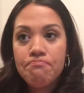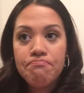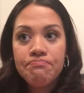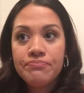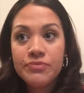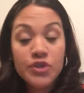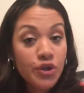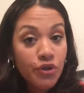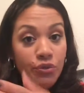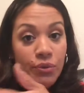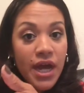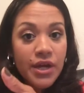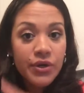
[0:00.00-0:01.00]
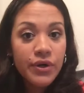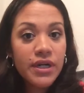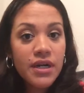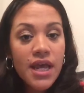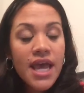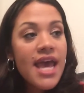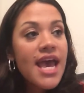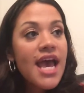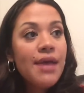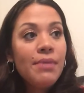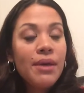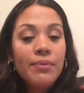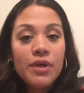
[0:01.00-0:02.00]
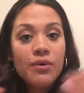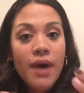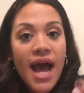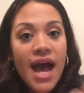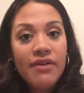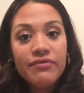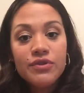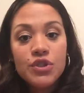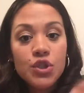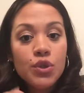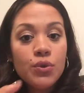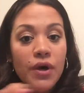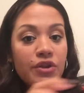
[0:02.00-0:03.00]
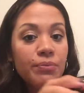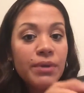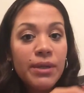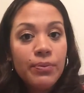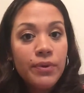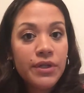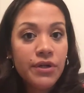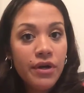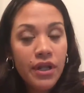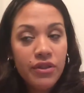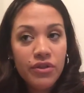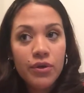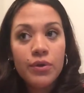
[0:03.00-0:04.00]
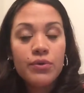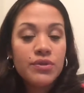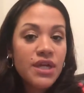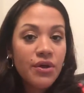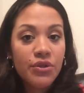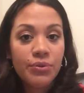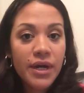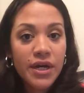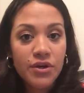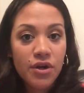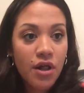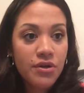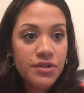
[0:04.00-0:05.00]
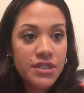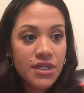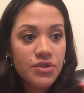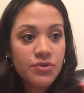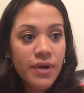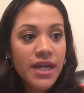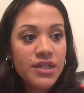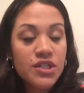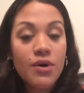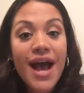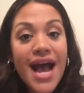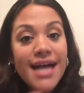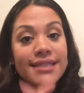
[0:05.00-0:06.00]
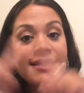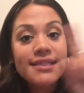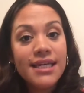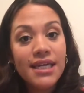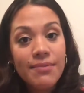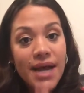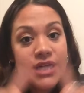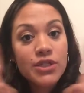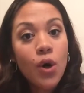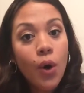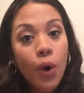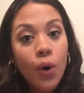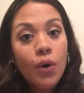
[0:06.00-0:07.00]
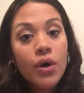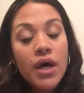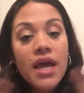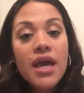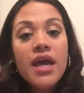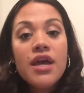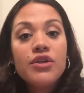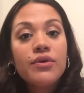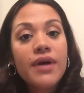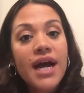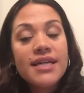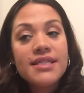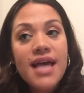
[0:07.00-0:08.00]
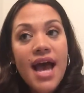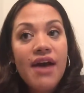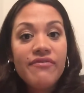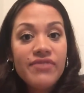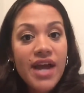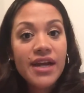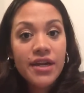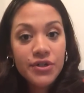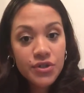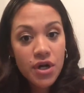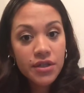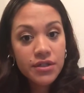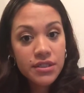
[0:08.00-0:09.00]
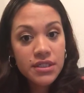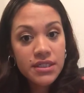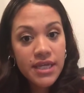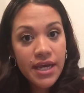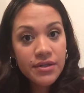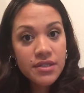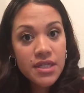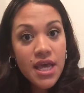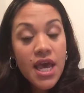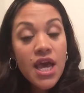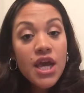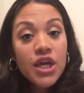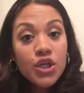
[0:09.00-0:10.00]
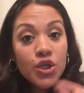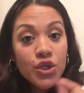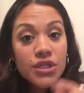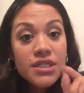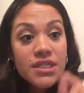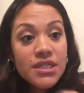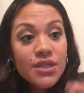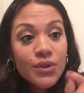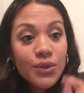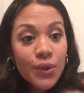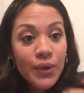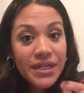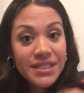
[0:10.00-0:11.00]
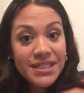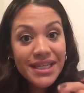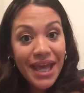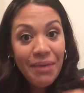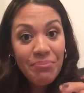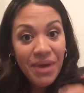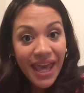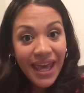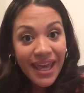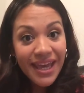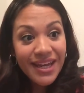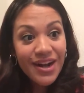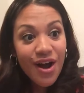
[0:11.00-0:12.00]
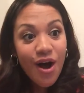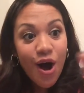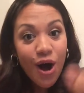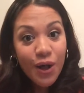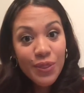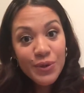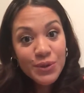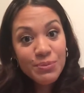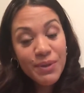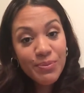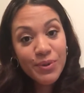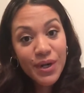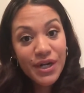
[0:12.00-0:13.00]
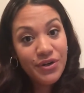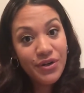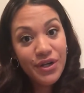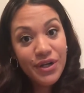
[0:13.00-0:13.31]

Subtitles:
you're 300, and maybe you have two other people underneath you who sell $300 each, right? So as a team, as a whole, you guys have $900 in sales. You're still going to get paid on those people under you,